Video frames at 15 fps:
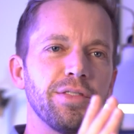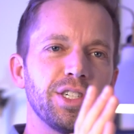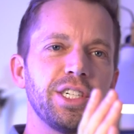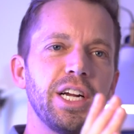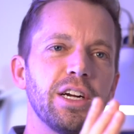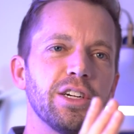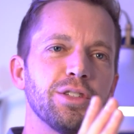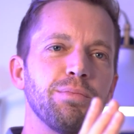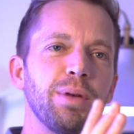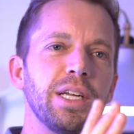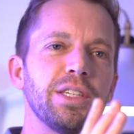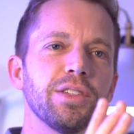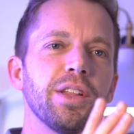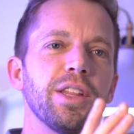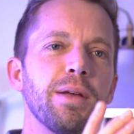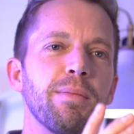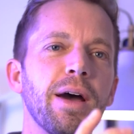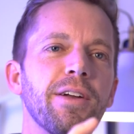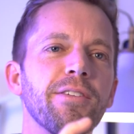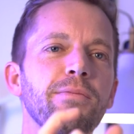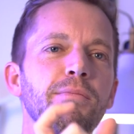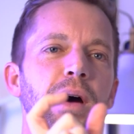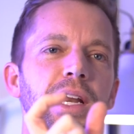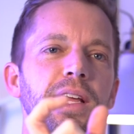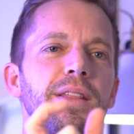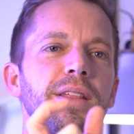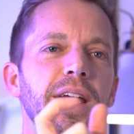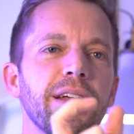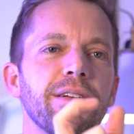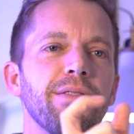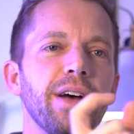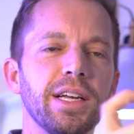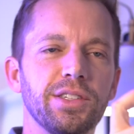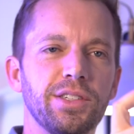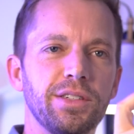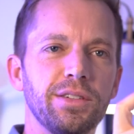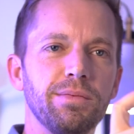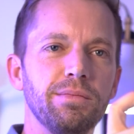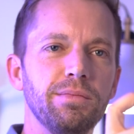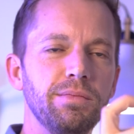of shares based on the amount of money they invest.